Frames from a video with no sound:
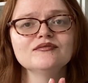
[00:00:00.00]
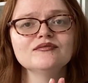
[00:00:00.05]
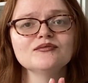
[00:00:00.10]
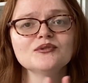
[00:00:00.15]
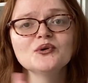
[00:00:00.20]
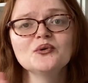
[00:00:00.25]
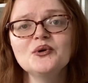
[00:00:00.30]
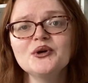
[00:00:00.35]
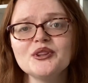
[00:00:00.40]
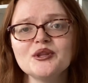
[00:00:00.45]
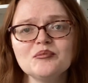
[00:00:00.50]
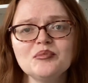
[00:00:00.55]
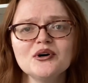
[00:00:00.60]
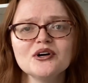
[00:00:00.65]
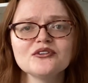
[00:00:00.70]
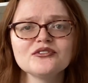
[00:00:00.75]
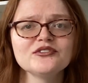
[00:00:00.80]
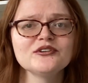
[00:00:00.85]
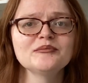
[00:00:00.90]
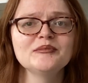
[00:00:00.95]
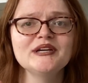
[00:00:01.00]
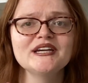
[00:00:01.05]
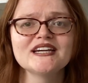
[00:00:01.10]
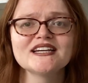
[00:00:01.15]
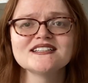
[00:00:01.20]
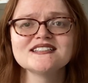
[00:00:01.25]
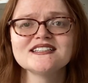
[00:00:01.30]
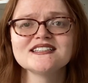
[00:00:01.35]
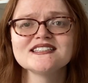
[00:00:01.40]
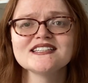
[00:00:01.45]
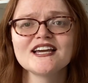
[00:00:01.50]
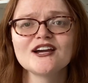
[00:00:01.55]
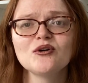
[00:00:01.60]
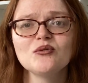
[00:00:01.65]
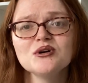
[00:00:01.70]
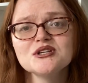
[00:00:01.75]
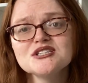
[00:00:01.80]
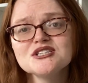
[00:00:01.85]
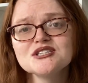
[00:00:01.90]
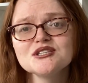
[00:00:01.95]
ruined the book for me, because it's like,
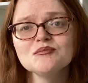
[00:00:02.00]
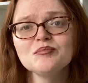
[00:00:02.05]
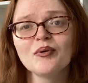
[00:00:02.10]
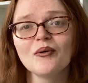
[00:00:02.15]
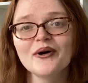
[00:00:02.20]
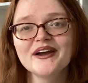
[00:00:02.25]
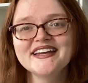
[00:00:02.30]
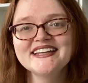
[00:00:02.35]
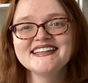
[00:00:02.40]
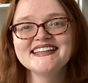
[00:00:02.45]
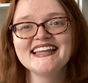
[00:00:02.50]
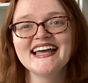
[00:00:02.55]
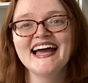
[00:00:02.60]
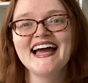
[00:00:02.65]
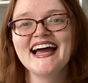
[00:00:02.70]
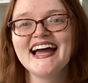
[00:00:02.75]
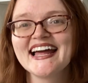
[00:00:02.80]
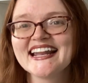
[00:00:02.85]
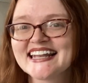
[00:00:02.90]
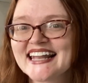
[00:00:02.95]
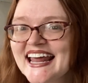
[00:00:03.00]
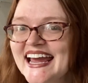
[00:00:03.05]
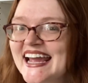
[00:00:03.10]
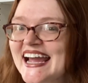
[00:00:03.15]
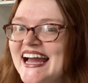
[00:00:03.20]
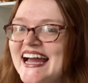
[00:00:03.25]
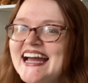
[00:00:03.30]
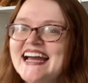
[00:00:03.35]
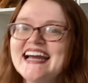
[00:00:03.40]
what's the point then? Like,